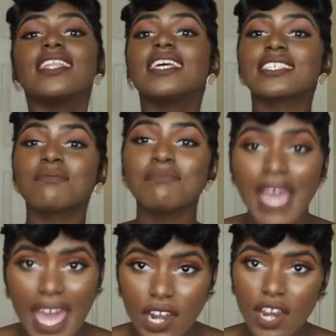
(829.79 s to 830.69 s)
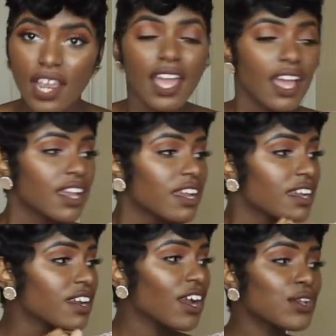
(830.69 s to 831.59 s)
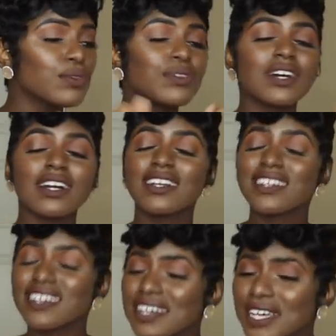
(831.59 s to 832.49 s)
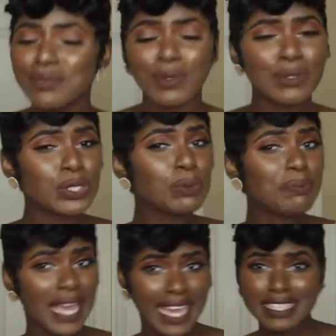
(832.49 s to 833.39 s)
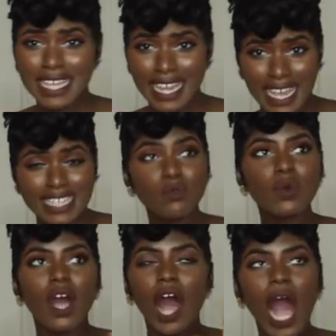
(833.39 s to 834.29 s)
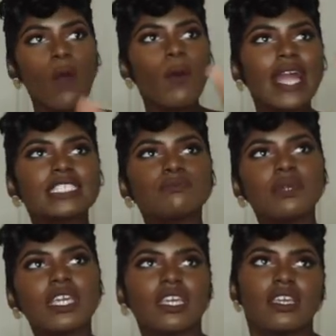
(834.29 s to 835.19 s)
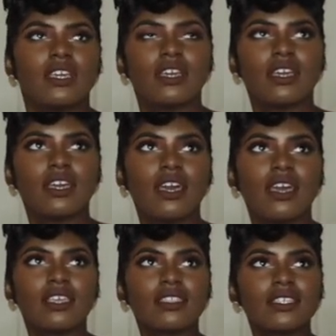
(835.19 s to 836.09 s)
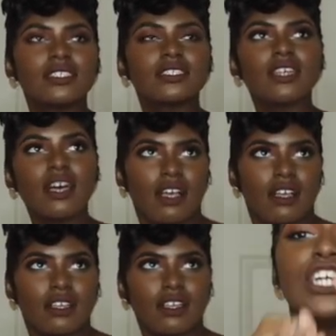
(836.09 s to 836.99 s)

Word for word: it doesn't matter. Girl, you look good once you back that ass. Will always be the song.